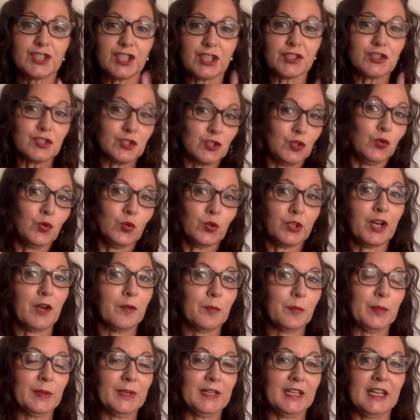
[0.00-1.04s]
does your
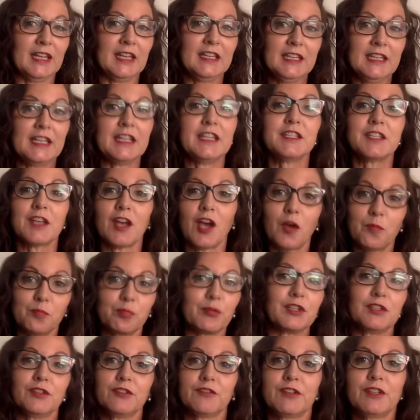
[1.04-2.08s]
company need a
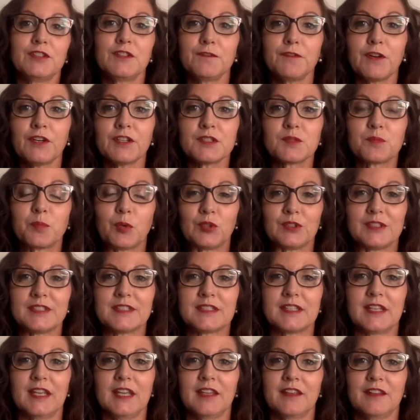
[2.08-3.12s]
bring your own device
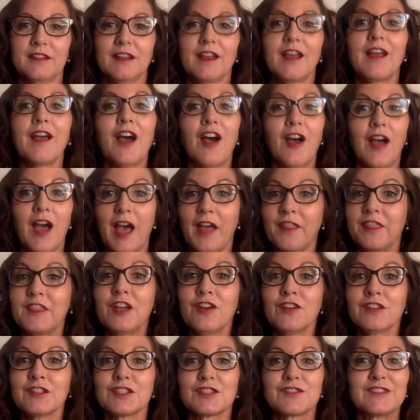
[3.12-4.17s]
policy? And the
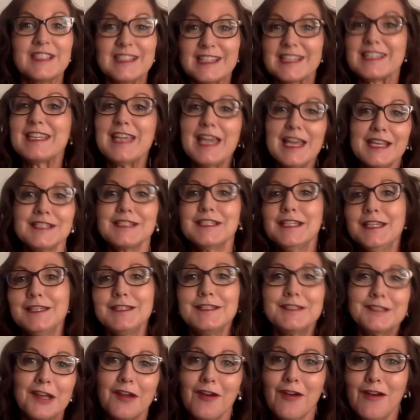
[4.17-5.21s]
answer is yes,
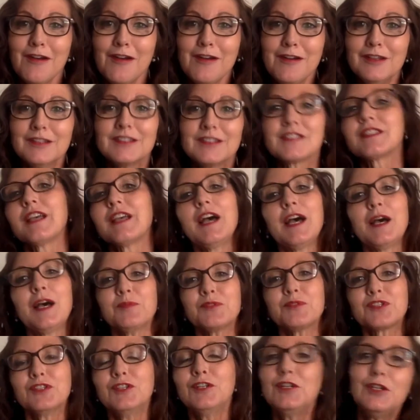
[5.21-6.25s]
it does.
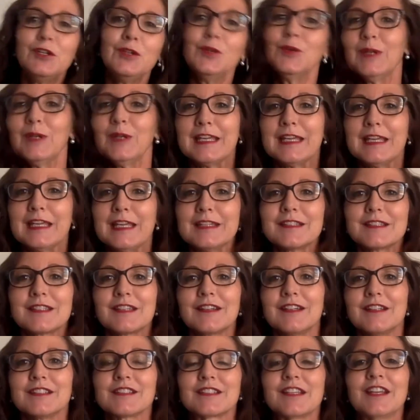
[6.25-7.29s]
Absolutely it
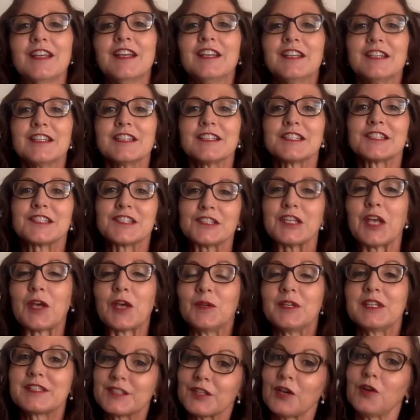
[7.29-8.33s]
does. So
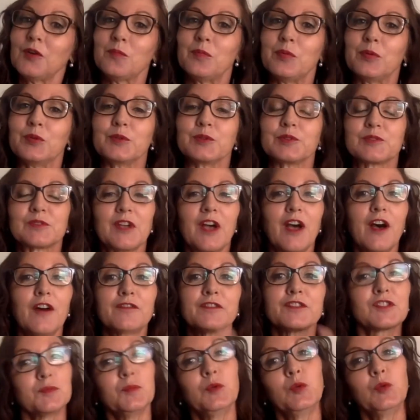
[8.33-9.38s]
examples
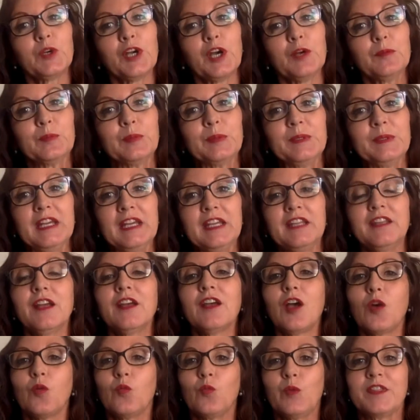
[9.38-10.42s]
of a small company
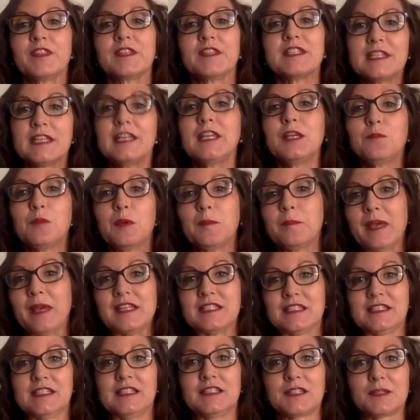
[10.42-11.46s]
with a team of
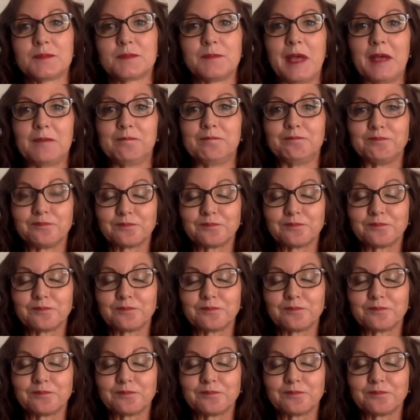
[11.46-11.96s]
maintenance men,